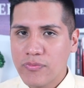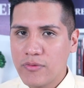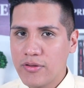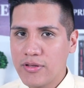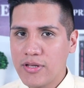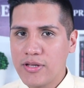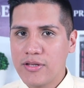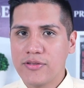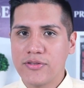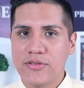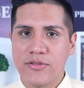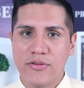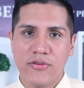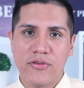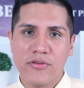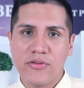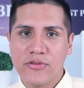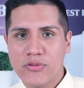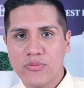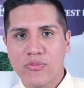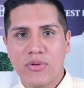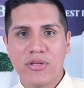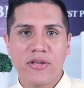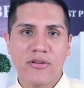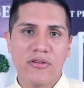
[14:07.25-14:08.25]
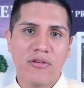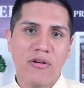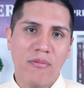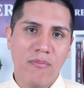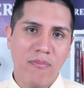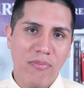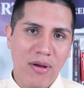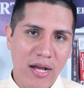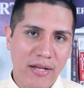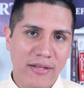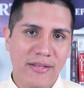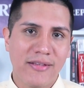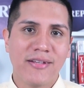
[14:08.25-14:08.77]
okay so you just want to go
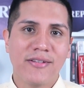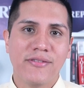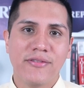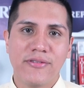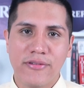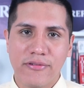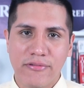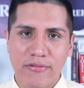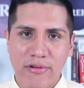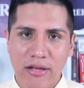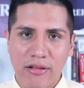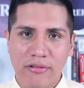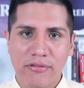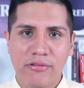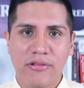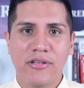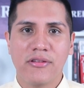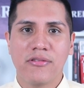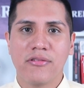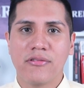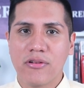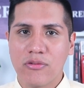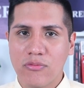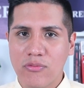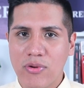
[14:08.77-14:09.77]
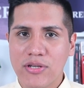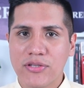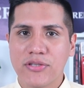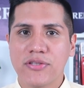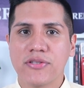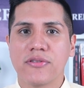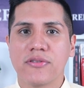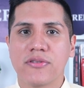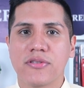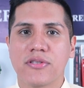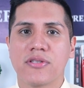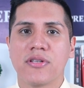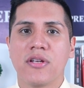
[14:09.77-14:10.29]
back directly to the
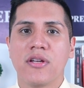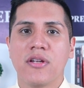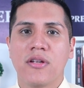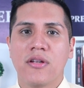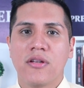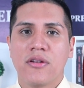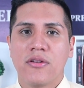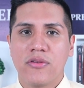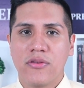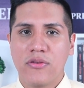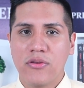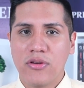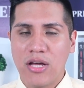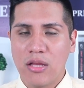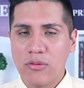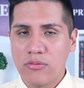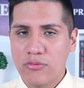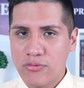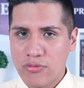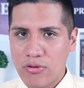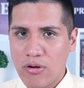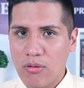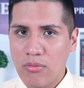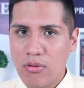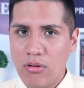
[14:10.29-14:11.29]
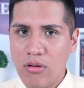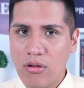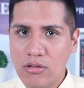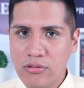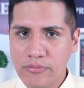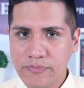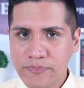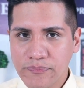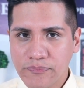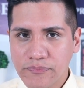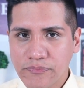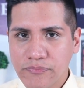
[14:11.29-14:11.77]
questions you had trouble on